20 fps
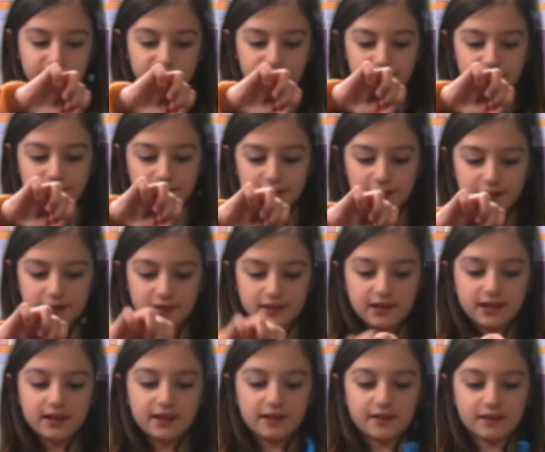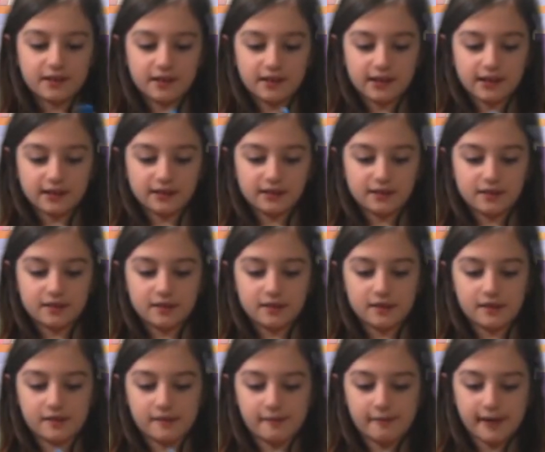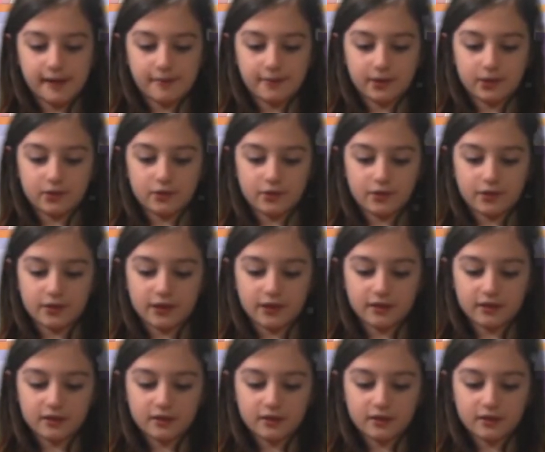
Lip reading: So then it's connected to the popsicle stick.